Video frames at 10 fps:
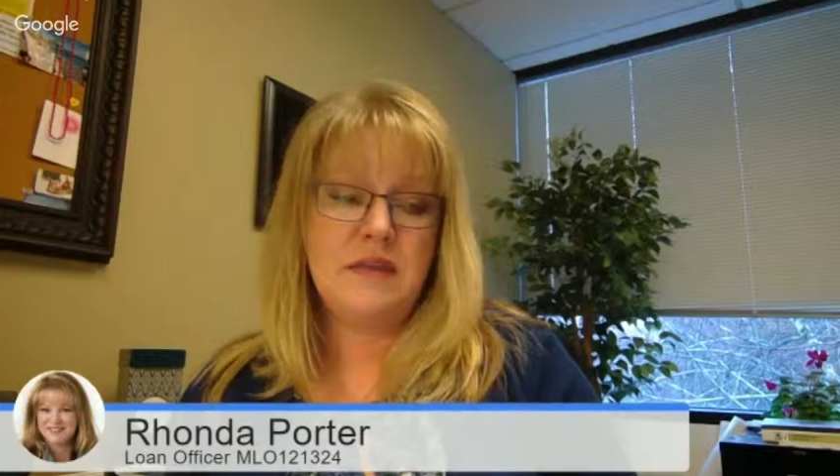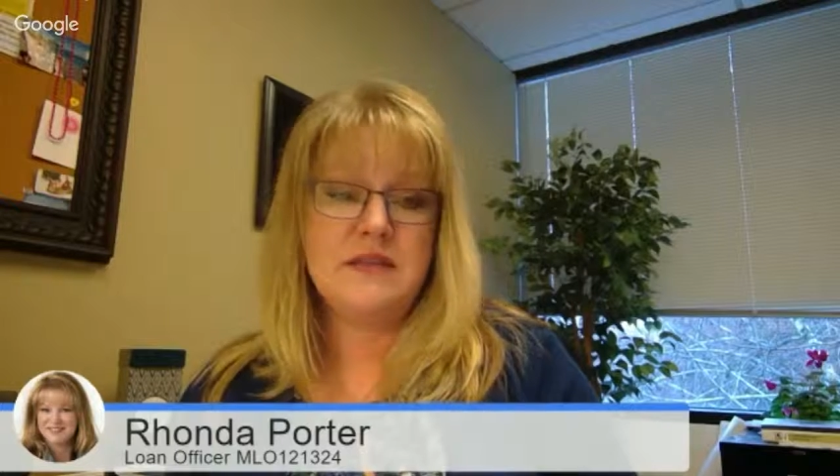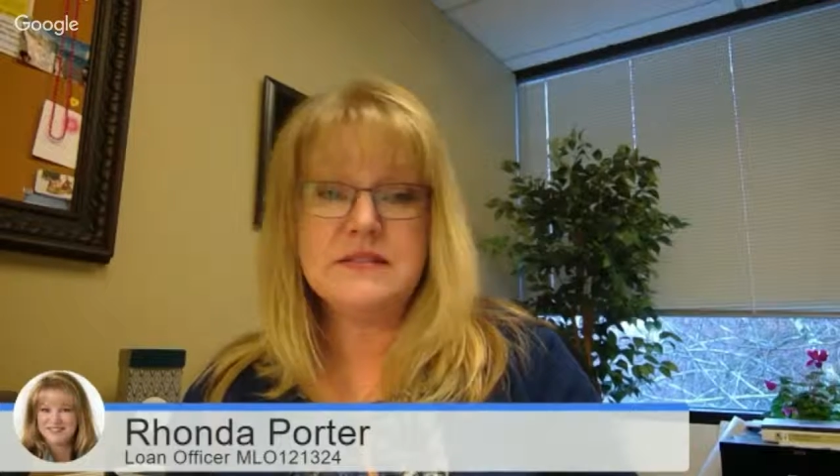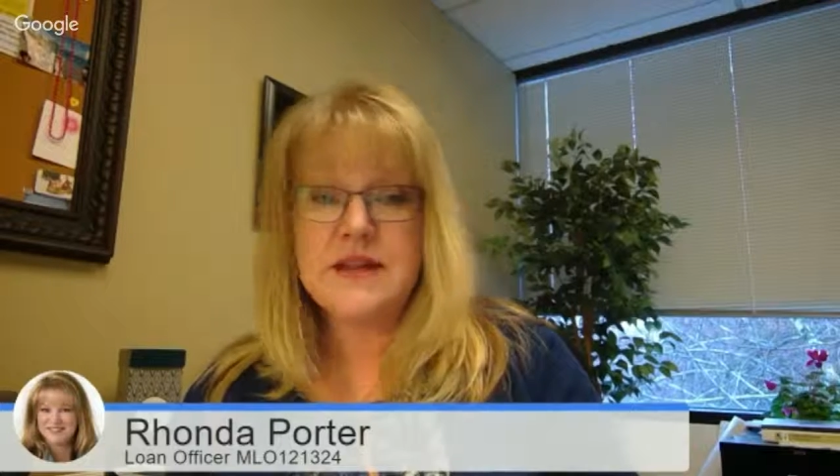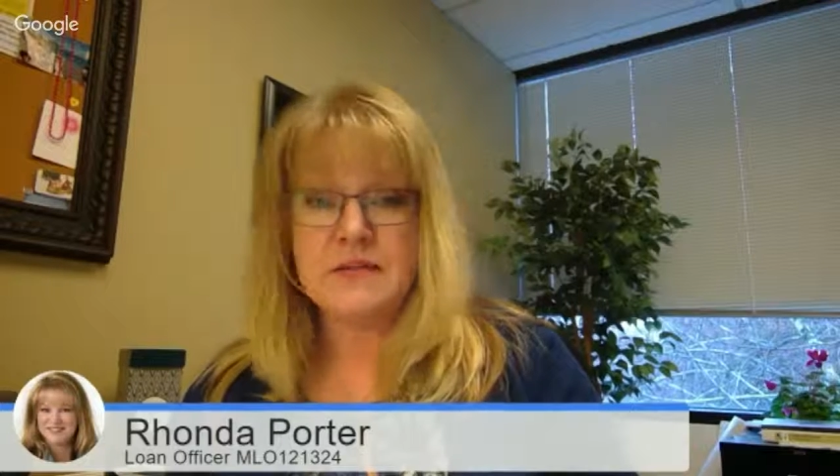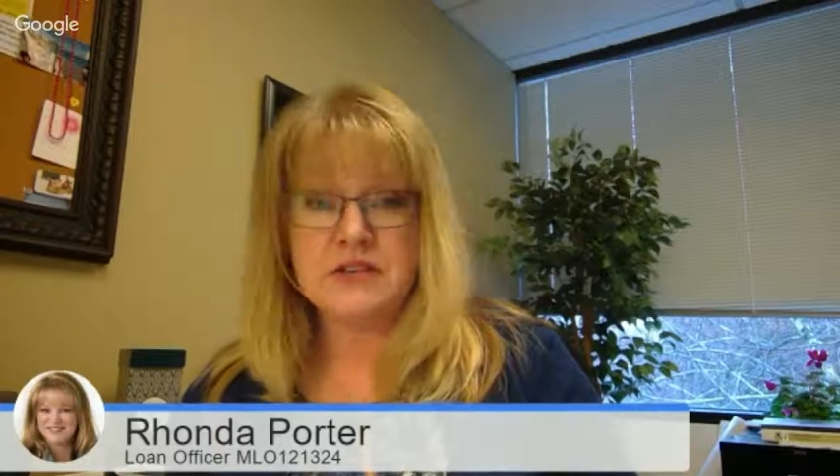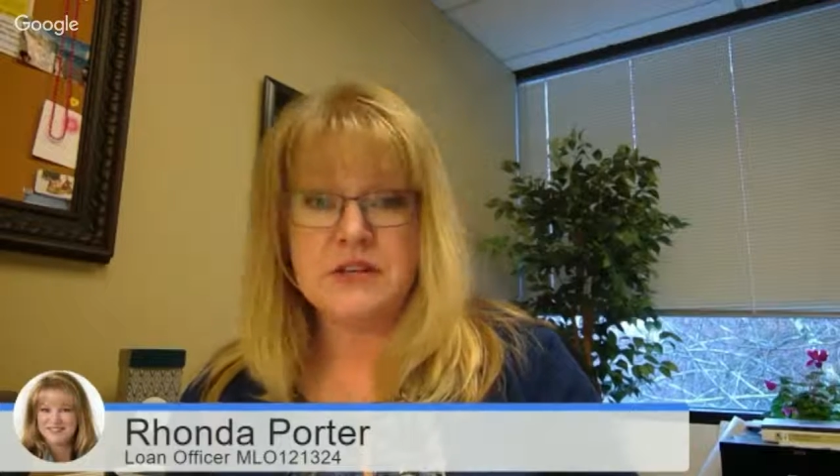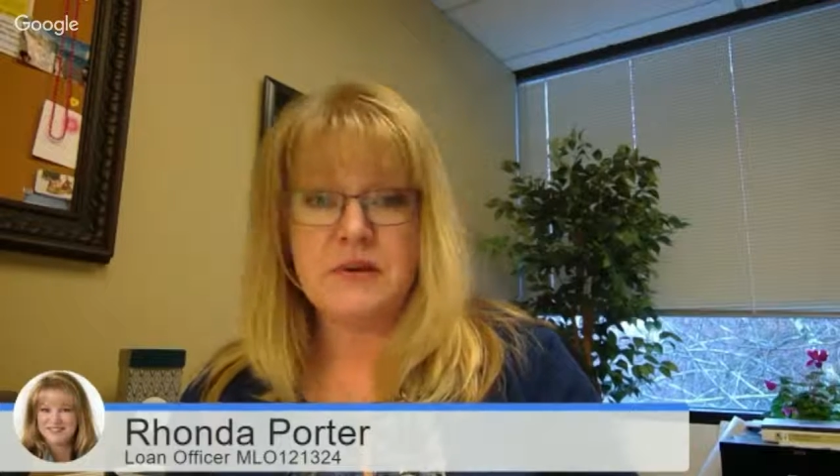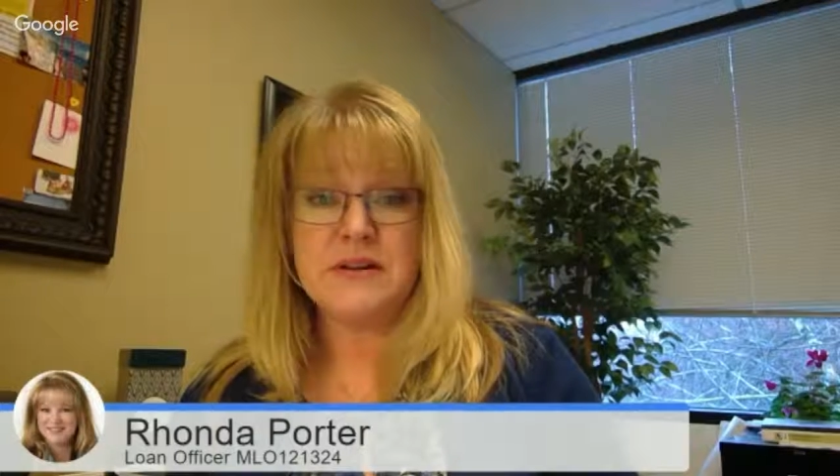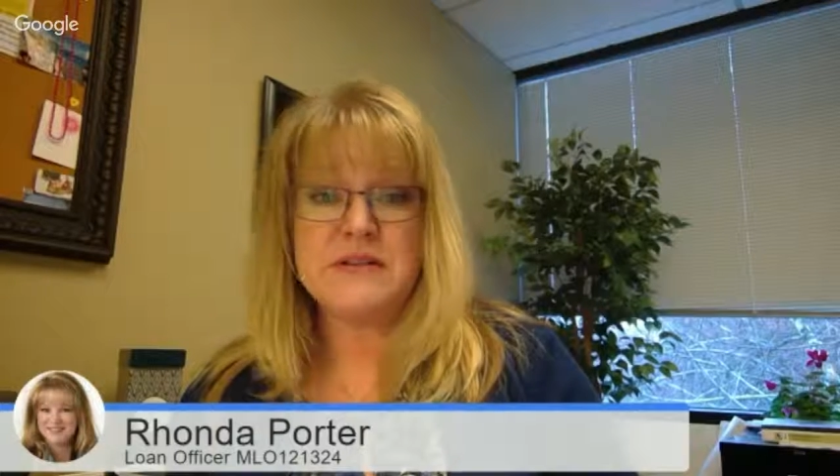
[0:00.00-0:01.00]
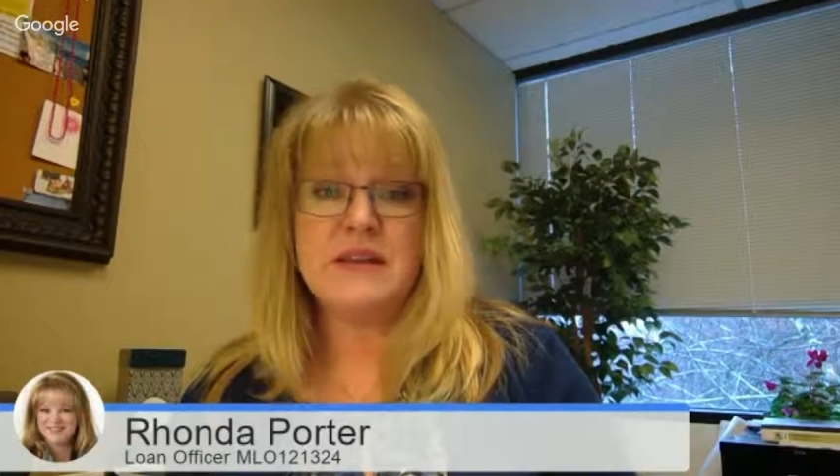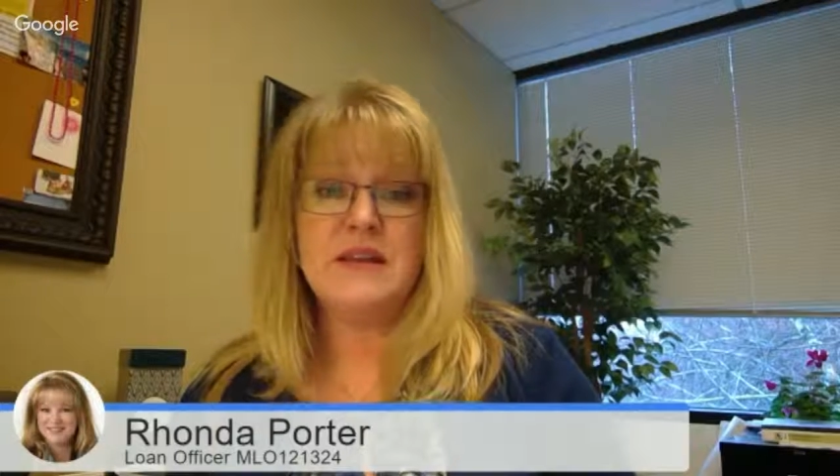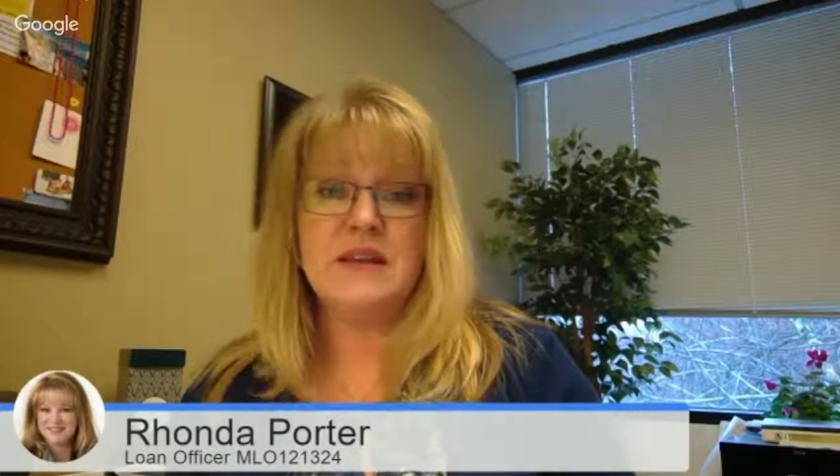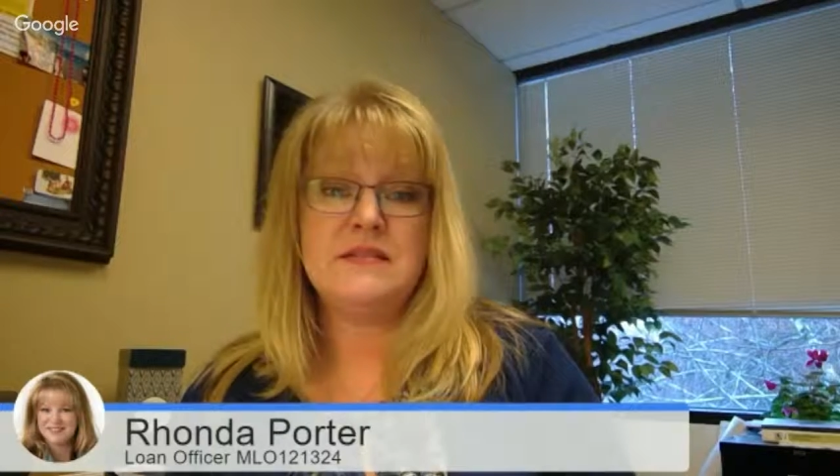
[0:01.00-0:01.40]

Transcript: establishing credit, is they can get a